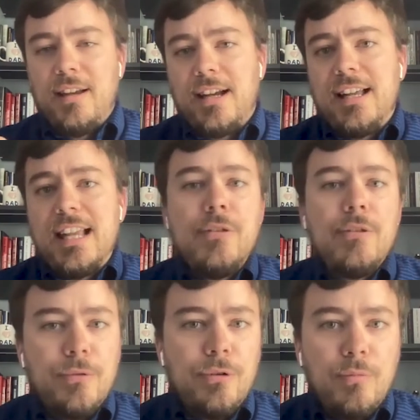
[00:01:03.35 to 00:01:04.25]
in the
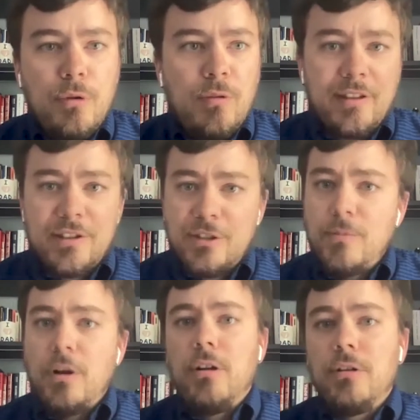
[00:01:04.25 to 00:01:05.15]
room with a
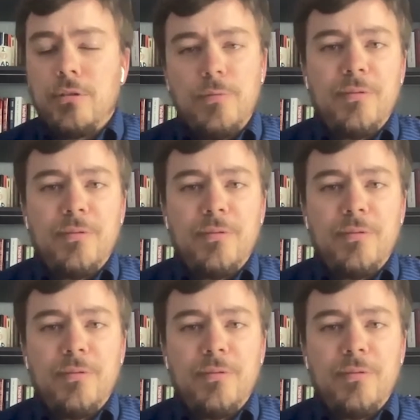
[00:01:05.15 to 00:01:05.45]
small group of